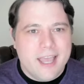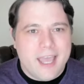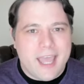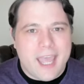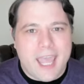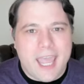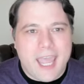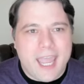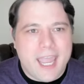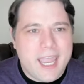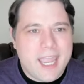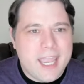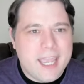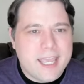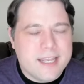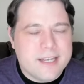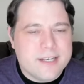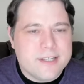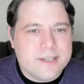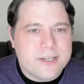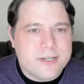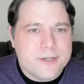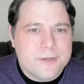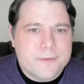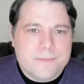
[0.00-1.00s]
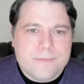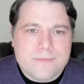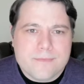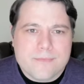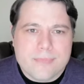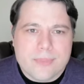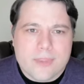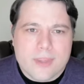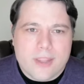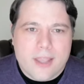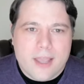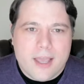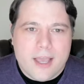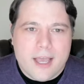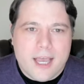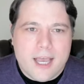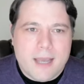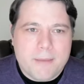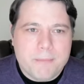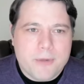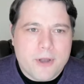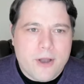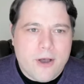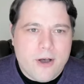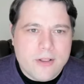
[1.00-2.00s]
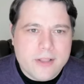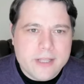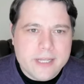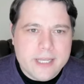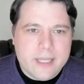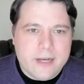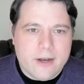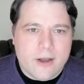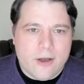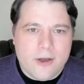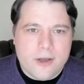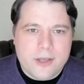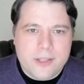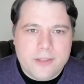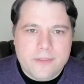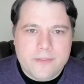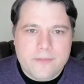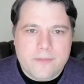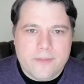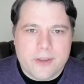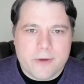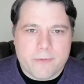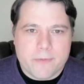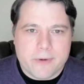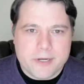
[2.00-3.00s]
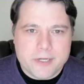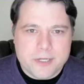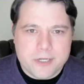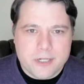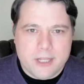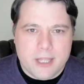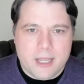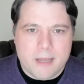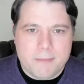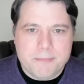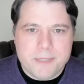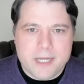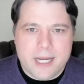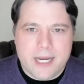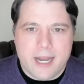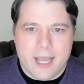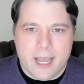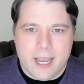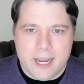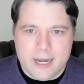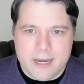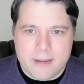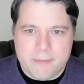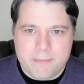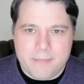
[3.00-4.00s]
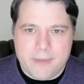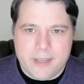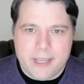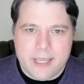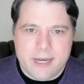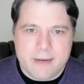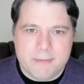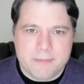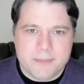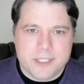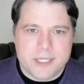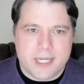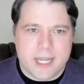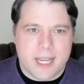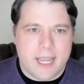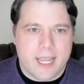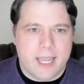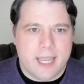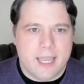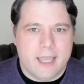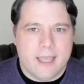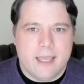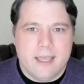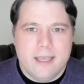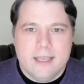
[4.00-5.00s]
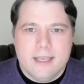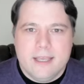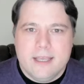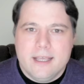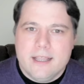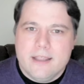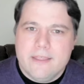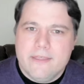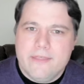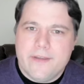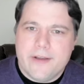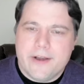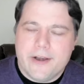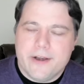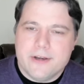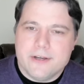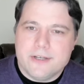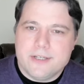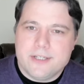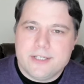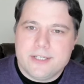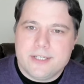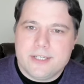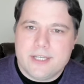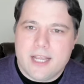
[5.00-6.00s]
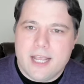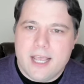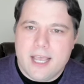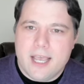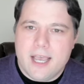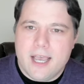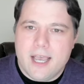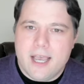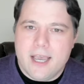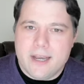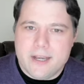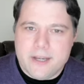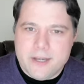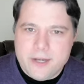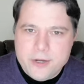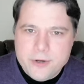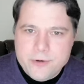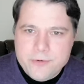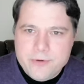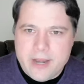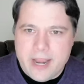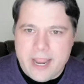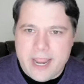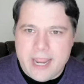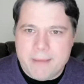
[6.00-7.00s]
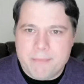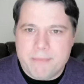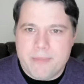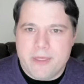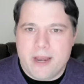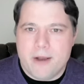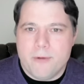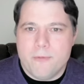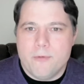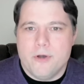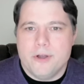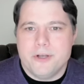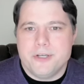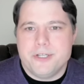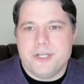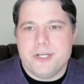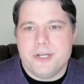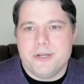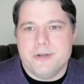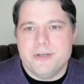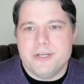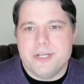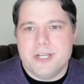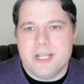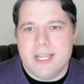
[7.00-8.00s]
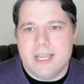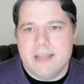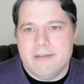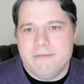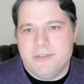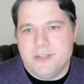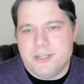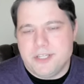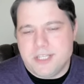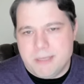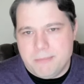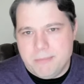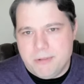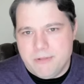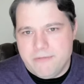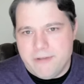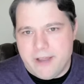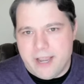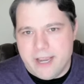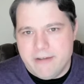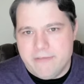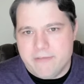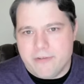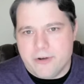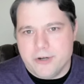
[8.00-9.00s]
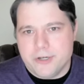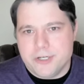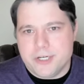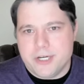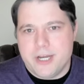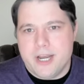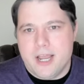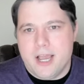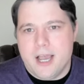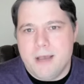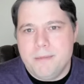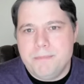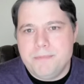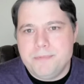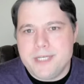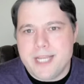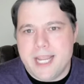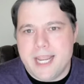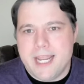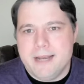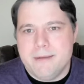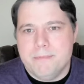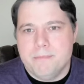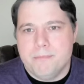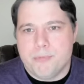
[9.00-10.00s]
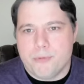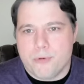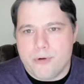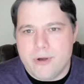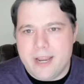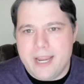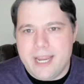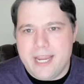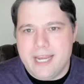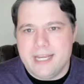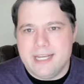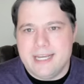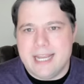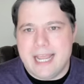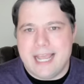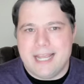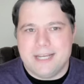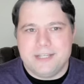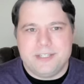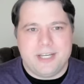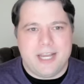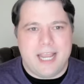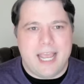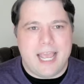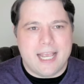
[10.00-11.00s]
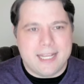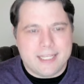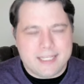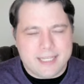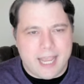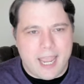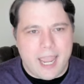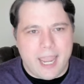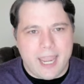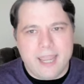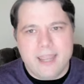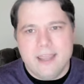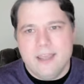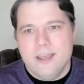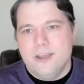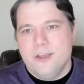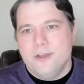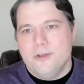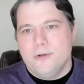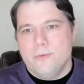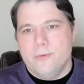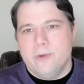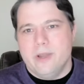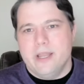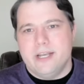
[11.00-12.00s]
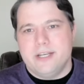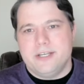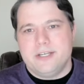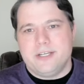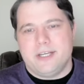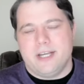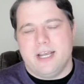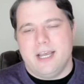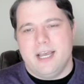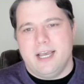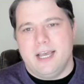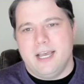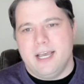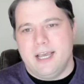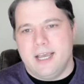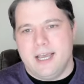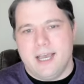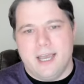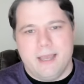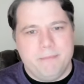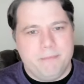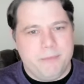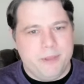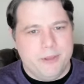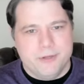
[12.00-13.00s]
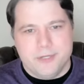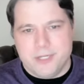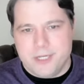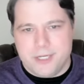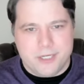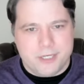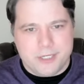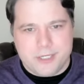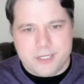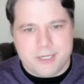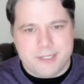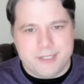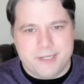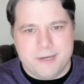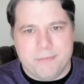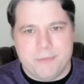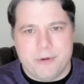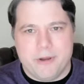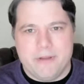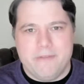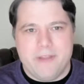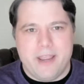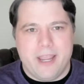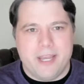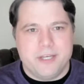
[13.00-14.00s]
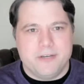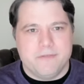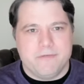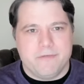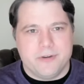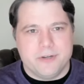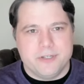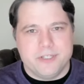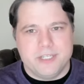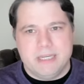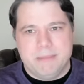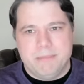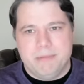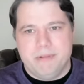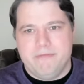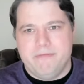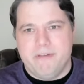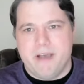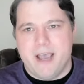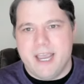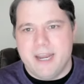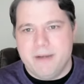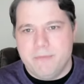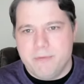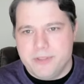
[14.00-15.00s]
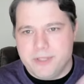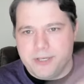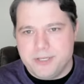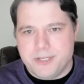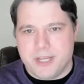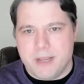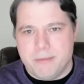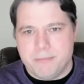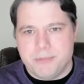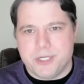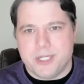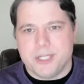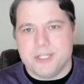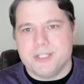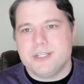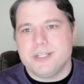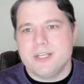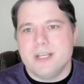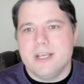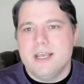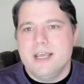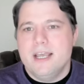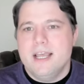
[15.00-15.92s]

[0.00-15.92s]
And I'm calling it on the original update item, and I'm saying there's a new name that I want you to give the simplified version, update brie-sa, which I'm using just as an abbreviation for simplified with assumptions.